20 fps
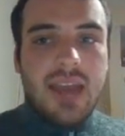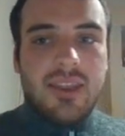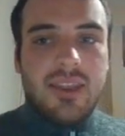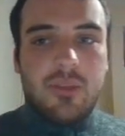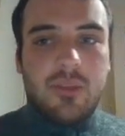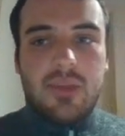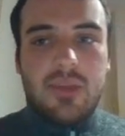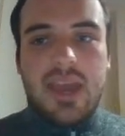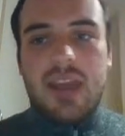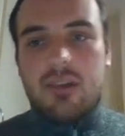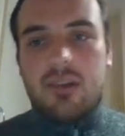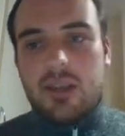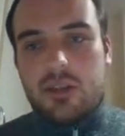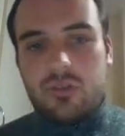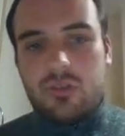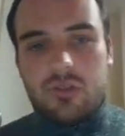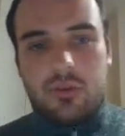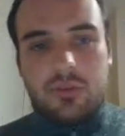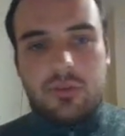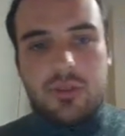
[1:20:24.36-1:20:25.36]
And there's also
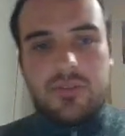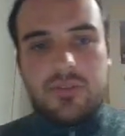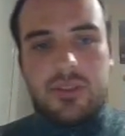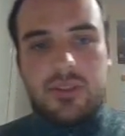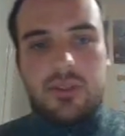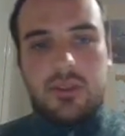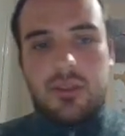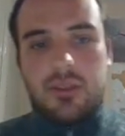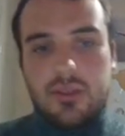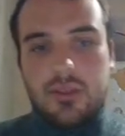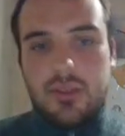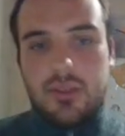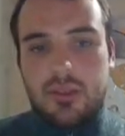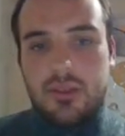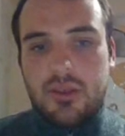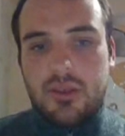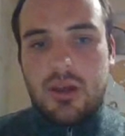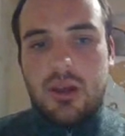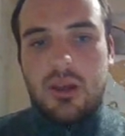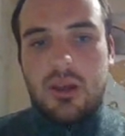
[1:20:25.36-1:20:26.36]
area control services.
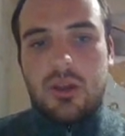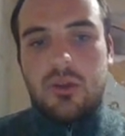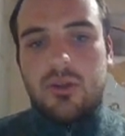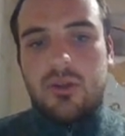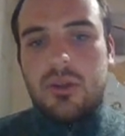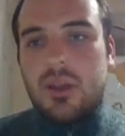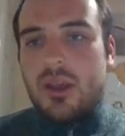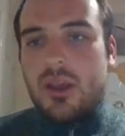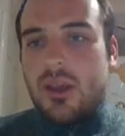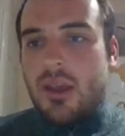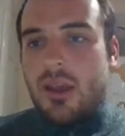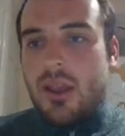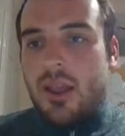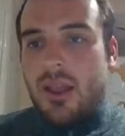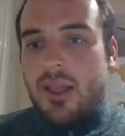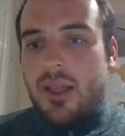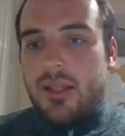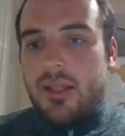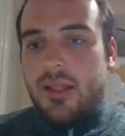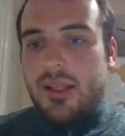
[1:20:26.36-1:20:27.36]
So
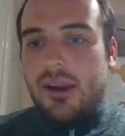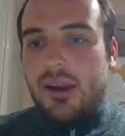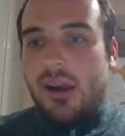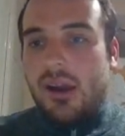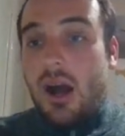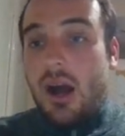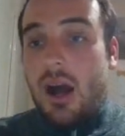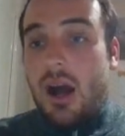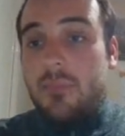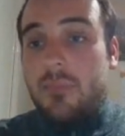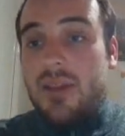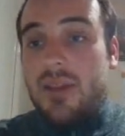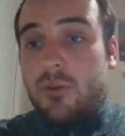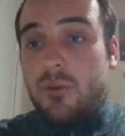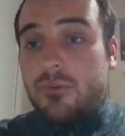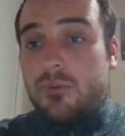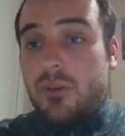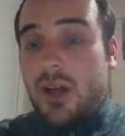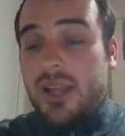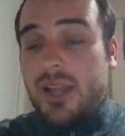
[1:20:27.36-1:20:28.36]

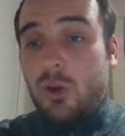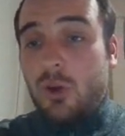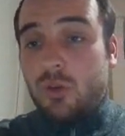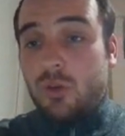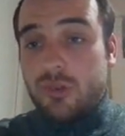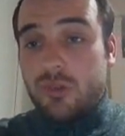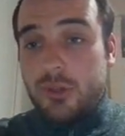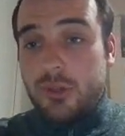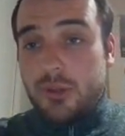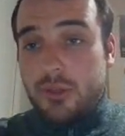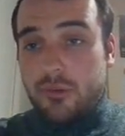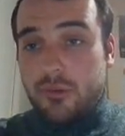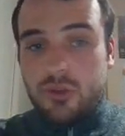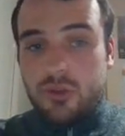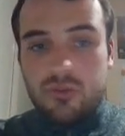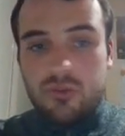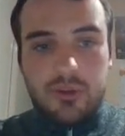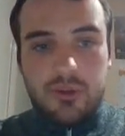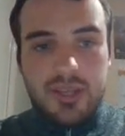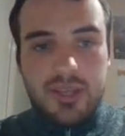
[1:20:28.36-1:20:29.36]
if you're flying en route
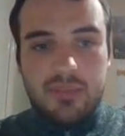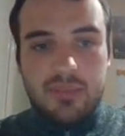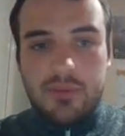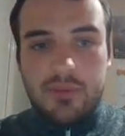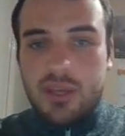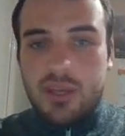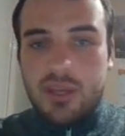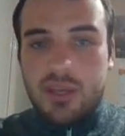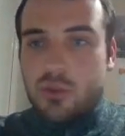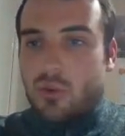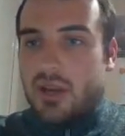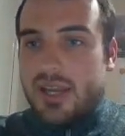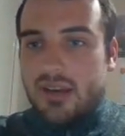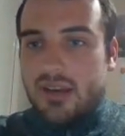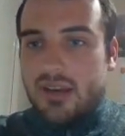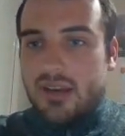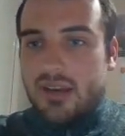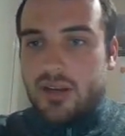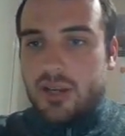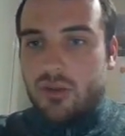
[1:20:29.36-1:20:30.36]
through controlled airspace, you'll get an
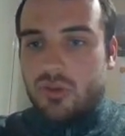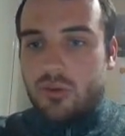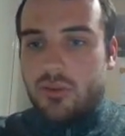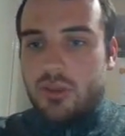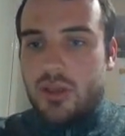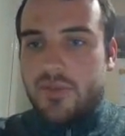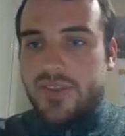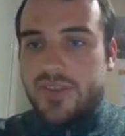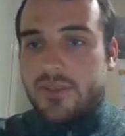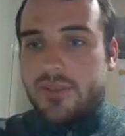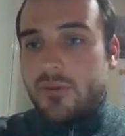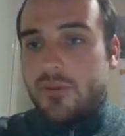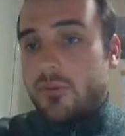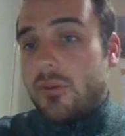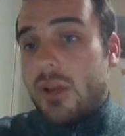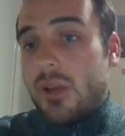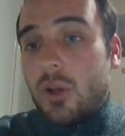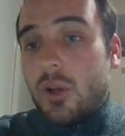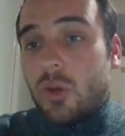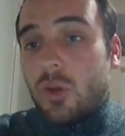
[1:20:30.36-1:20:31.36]
area control service. If
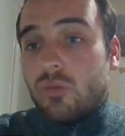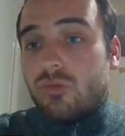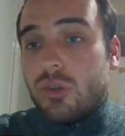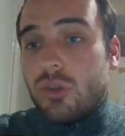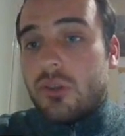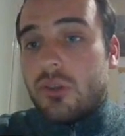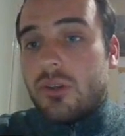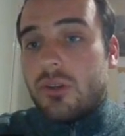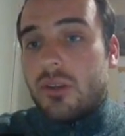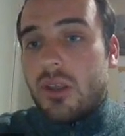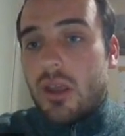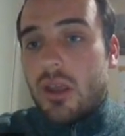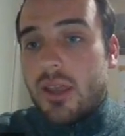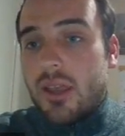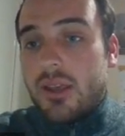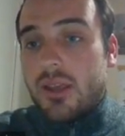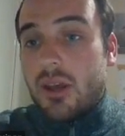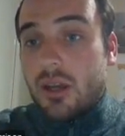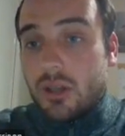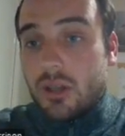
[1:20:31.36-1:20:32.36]
you're flying en route
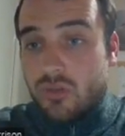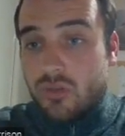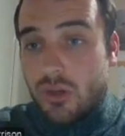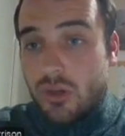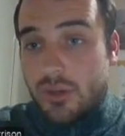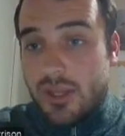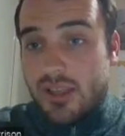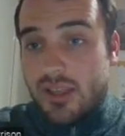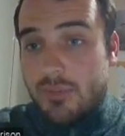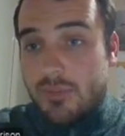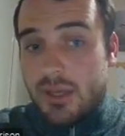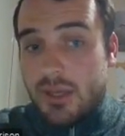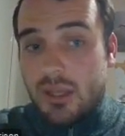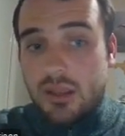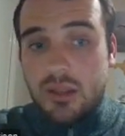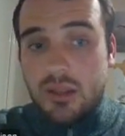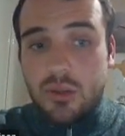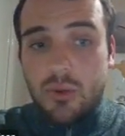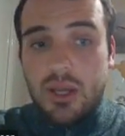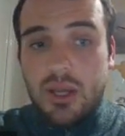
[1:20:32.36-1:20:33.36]
in uncontrolled
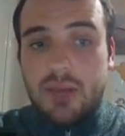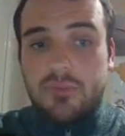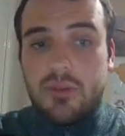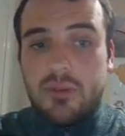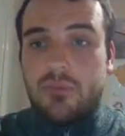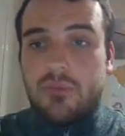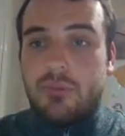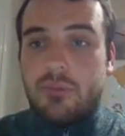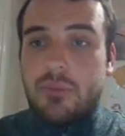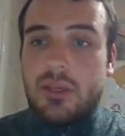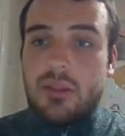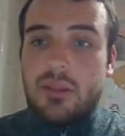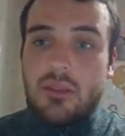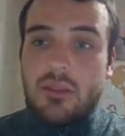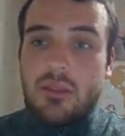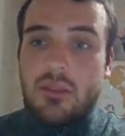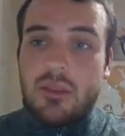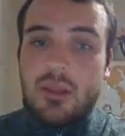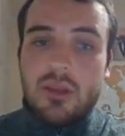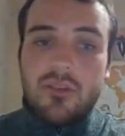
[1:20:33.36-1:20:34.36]
airspace, you'll get a flight
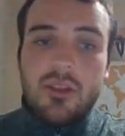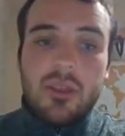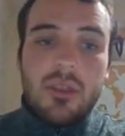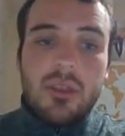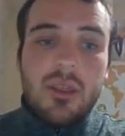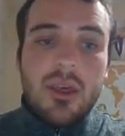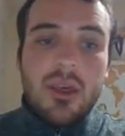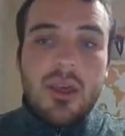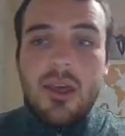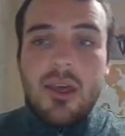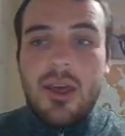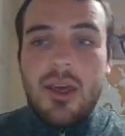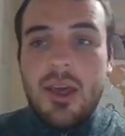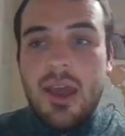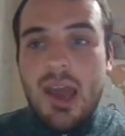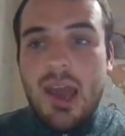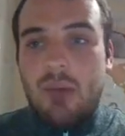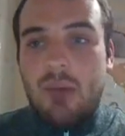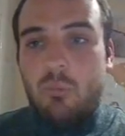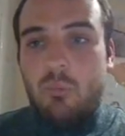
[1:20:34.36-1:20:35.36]
information service.
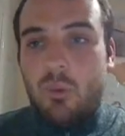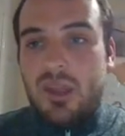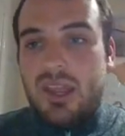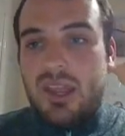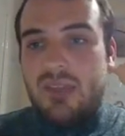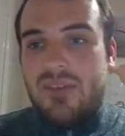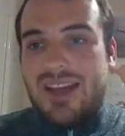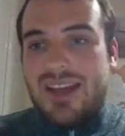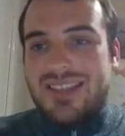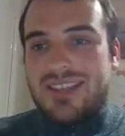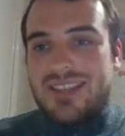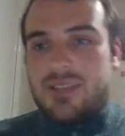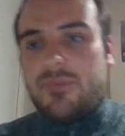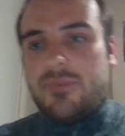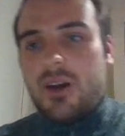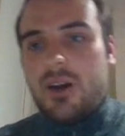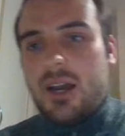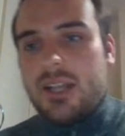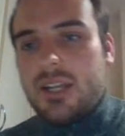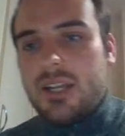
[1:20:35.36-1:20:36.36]
And we've actually
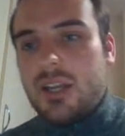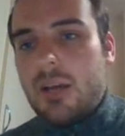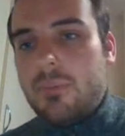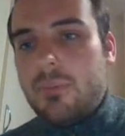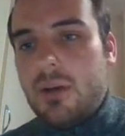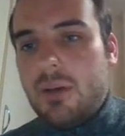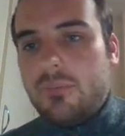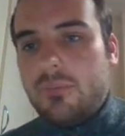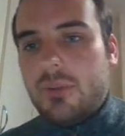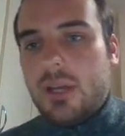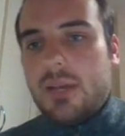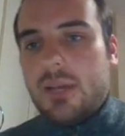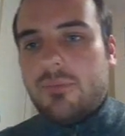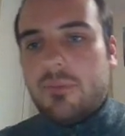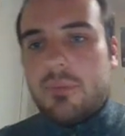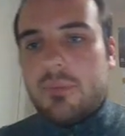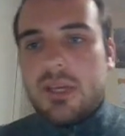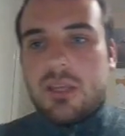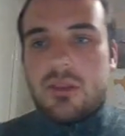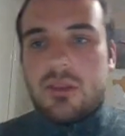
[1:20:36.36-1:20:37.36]
divided up our flight
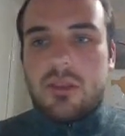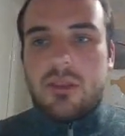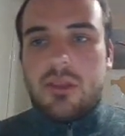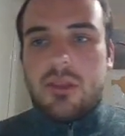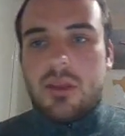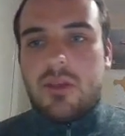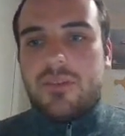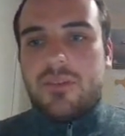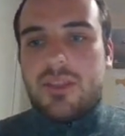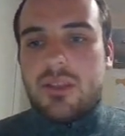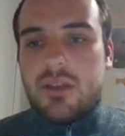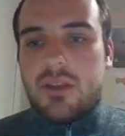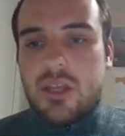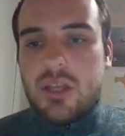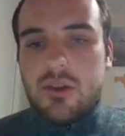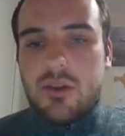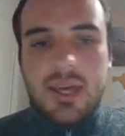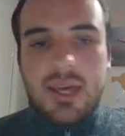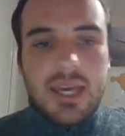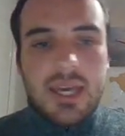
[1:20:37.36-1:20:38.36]
information service
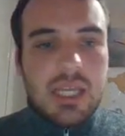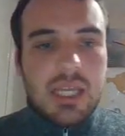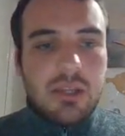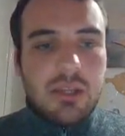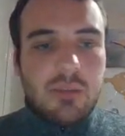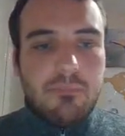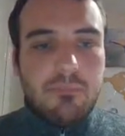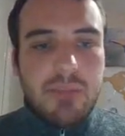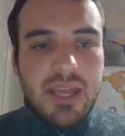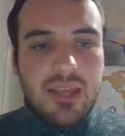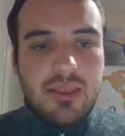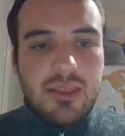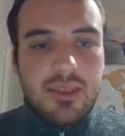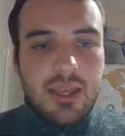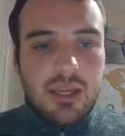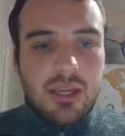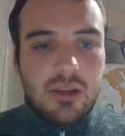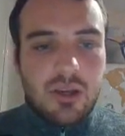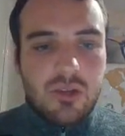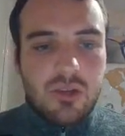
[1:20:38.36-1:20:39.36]
in the UK into
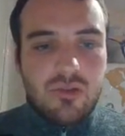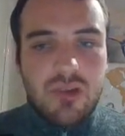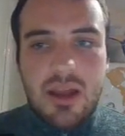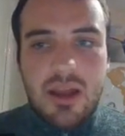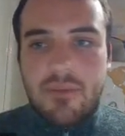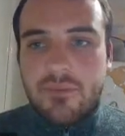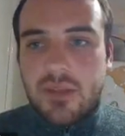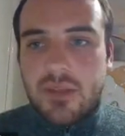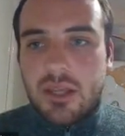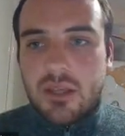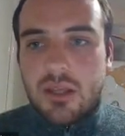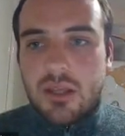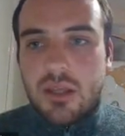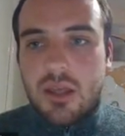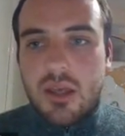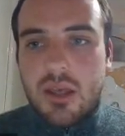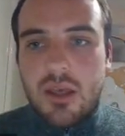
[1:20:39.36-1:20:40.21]
basic, traffic,